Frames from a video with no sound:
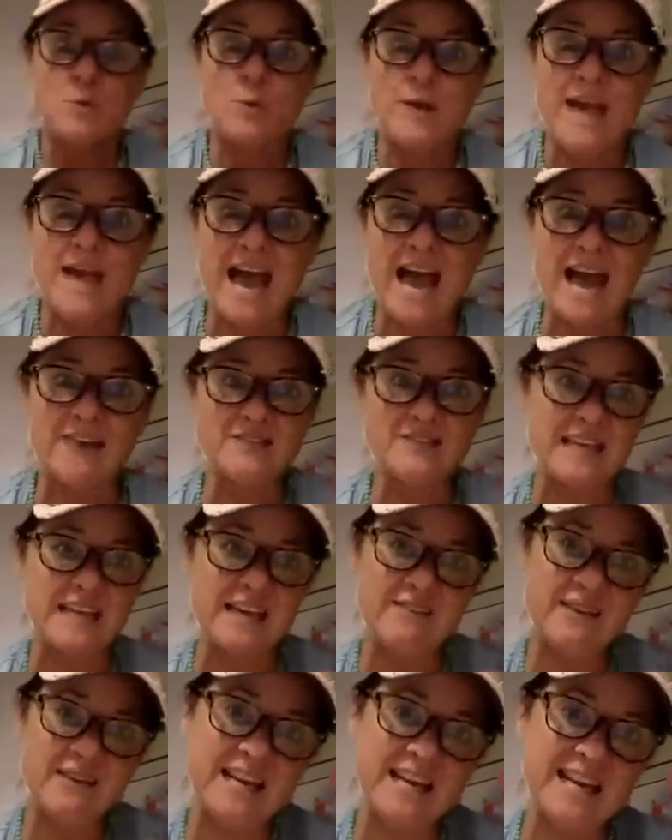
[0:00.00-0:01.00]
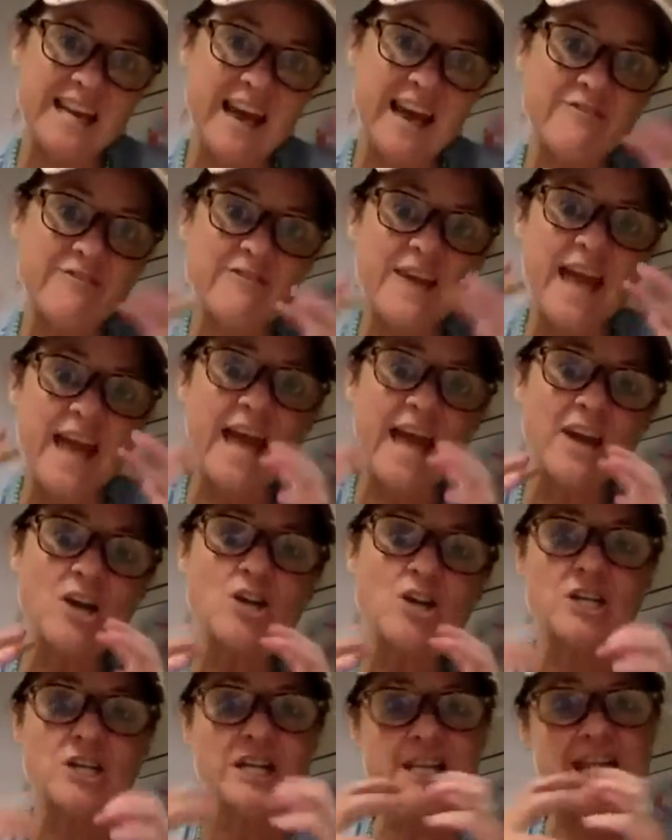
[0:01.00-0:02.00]
We have to give it enough
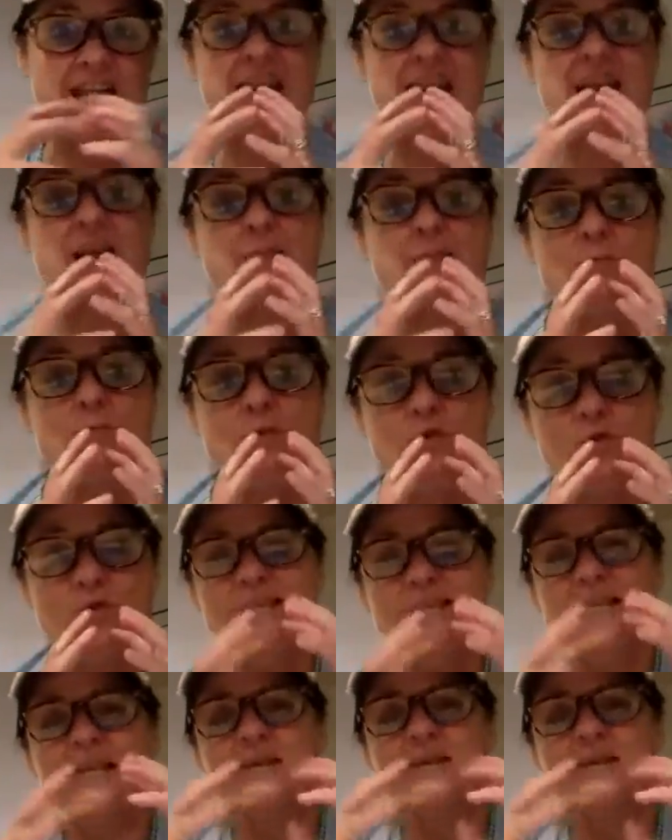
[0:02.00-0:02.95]
energy that it moves